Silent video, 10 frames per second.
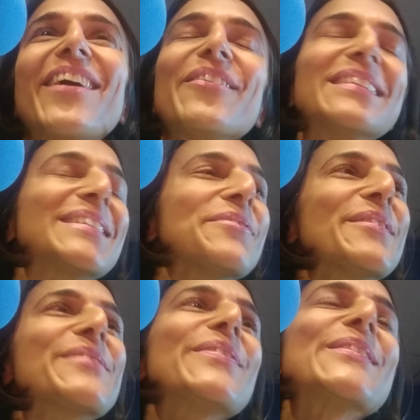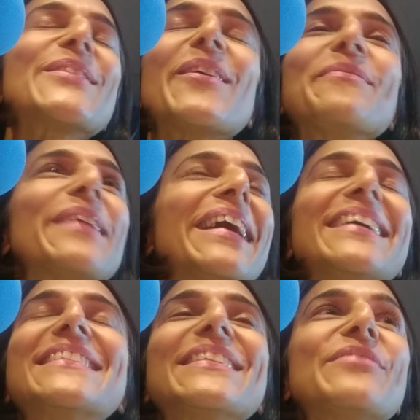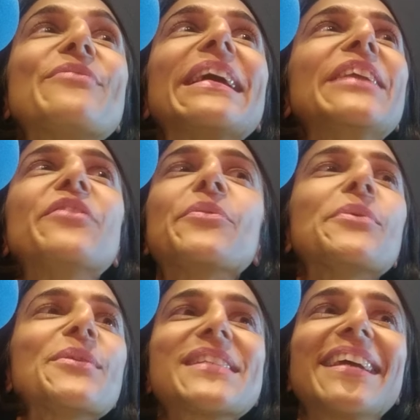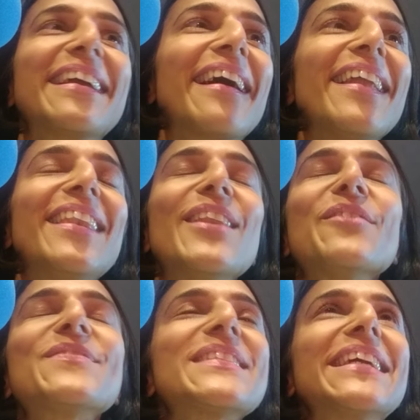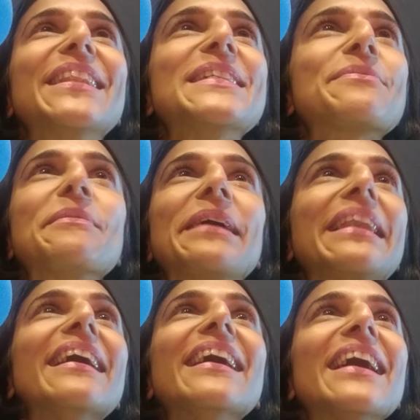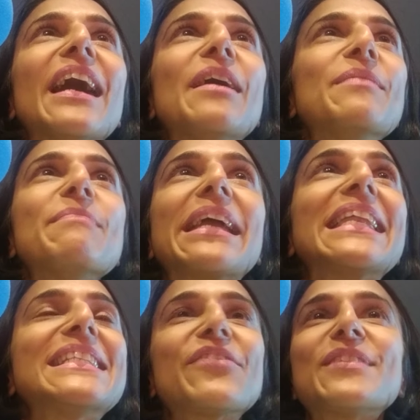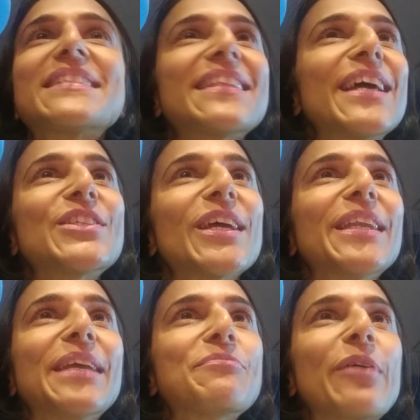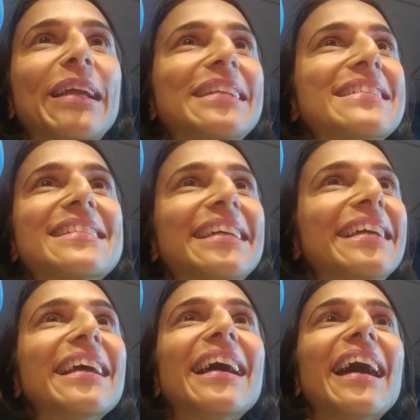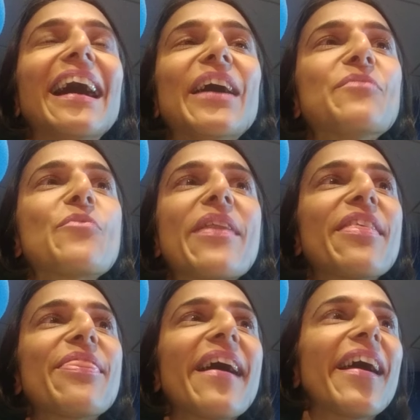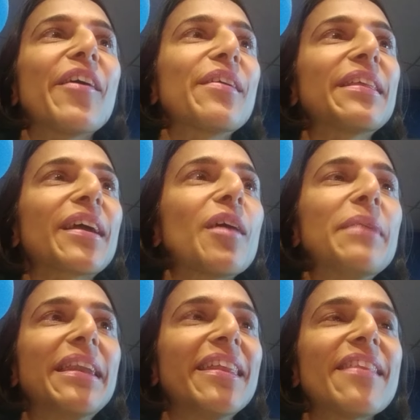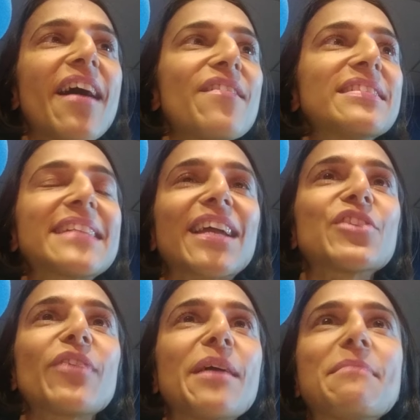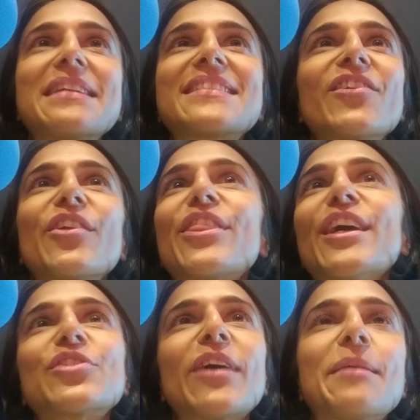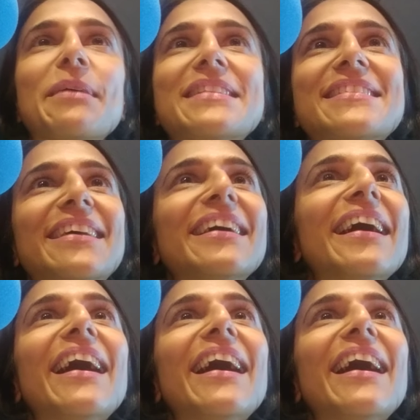Oh, it's a wonderful job. Really rewarding. I love seeing these women and making a difference to their journey in pregnancy, whether they're coming in their second trimester or third trimester.